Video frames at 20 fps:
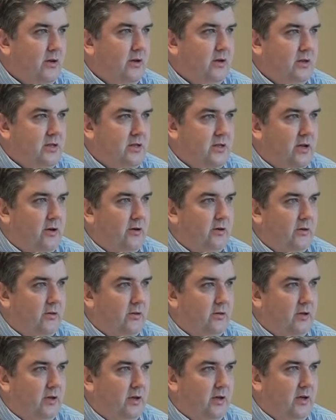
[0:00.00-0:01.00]

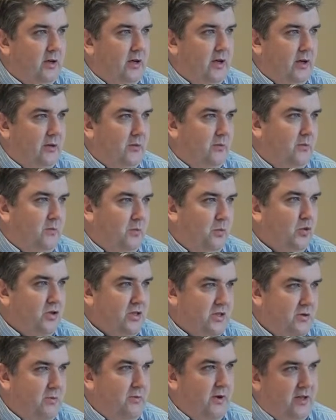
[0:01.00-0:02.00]
So
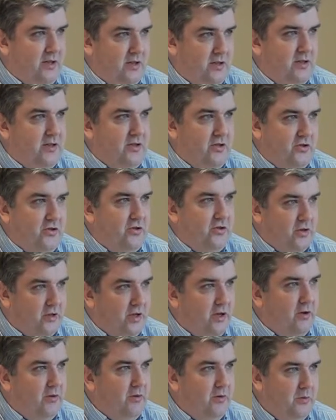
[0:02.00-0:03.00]
once we made the decision to
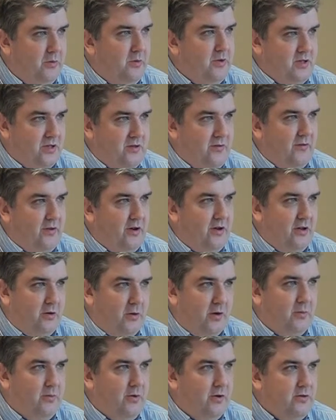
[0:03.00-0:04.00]
go, it was a very
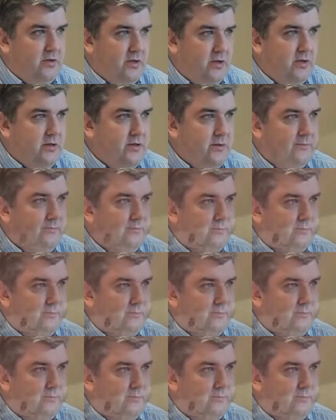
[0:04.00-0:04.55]
quick process.